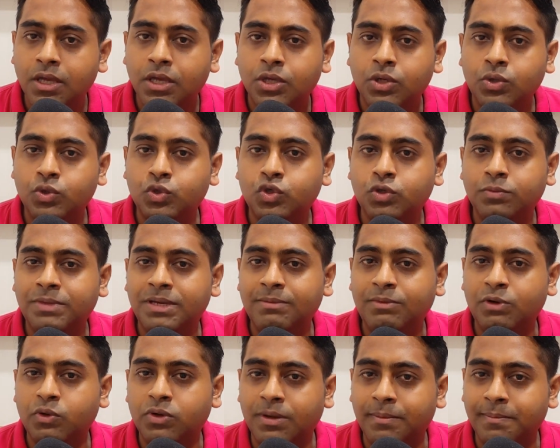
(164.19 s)
you should be
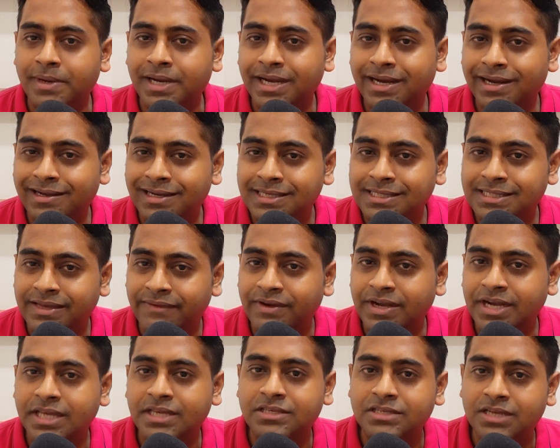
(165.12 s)
able to complete at least
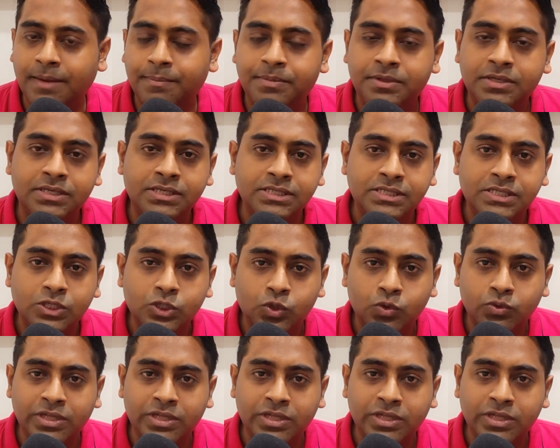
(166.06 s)
70 chapters so